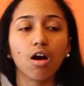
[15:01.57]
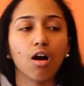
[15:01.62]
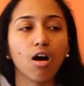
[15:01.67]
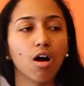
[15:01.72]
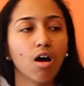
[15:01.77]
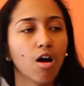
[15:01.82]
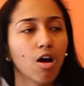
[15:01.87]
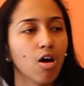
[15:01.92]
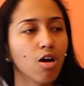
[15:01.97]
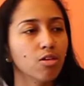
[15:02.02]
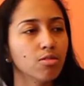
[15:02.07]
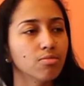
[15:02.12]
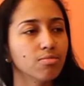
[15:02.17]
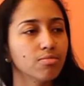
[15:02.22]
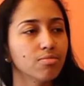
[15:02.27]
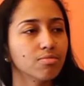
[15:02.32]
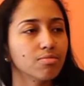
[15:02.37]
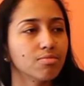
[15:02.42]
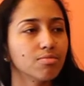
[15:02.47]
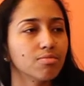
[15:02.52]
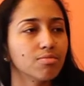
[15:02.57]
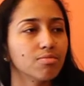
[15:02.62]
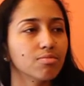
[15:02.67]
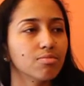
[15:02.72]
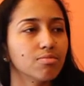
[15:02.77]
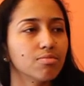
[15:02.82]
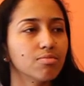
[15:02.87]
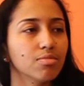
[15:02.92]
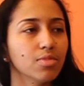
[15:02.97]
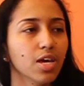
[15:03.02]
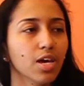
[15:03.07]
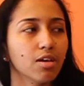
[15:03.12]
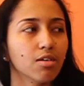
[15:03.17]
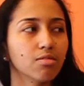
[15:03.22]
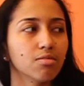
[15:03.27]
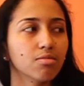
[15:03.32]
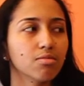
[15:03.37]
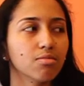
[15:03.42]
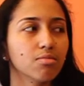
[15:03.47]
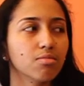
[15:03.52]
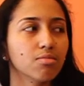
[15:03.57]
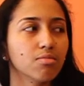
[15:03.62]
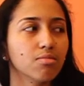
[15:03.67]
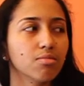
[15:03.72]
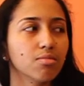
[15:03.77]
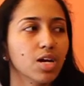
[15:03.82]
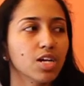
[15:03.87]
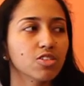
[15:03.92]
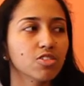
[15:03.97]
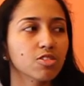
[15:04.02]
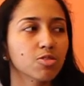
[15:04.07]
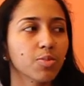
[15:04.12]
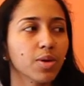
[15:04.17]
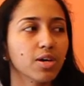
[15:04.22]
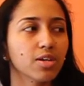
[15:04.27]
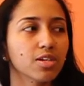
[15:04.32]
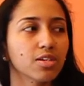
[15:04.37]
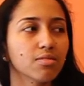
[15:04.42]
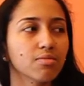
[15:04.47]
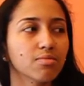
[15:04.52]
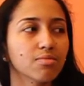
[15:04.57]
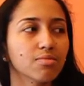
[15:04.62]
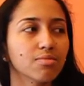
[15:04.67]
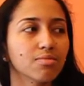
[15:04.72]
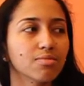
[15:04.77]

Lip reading: yeah, that's just about it,